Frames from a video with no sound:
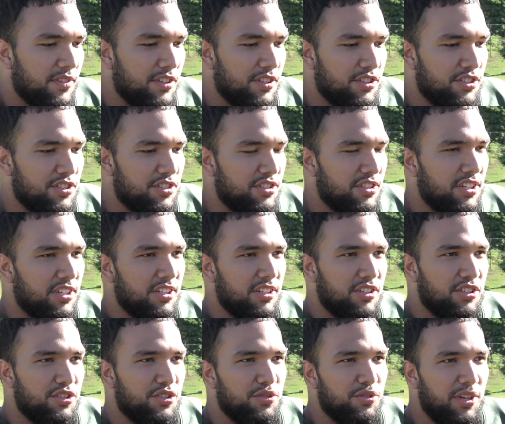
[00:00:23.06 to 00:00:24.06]
this is it,
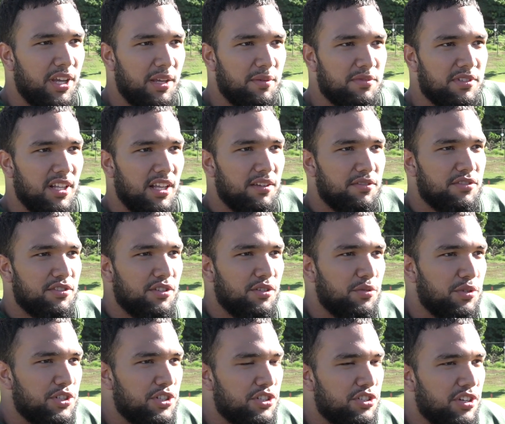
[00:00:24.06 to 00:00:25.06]
two games left,
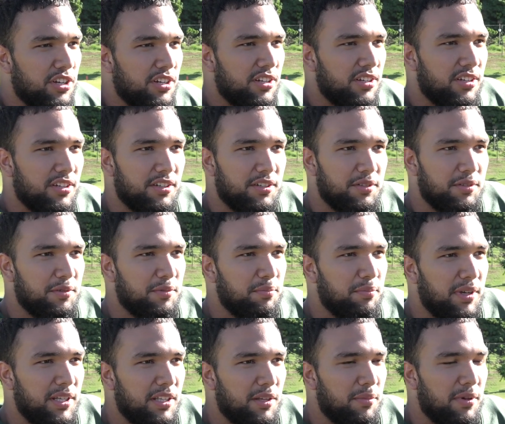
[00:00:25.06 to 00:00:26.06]
so we're just trying to
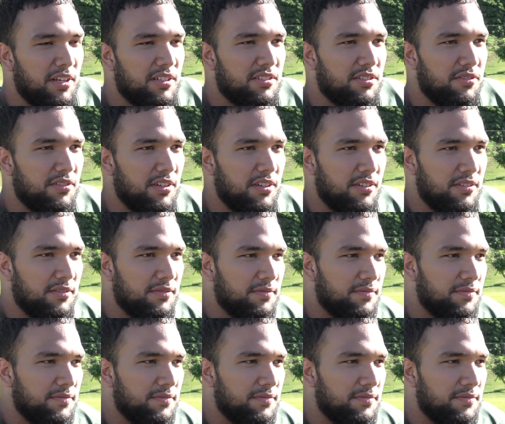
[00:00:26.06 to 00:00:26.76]
make the best of it.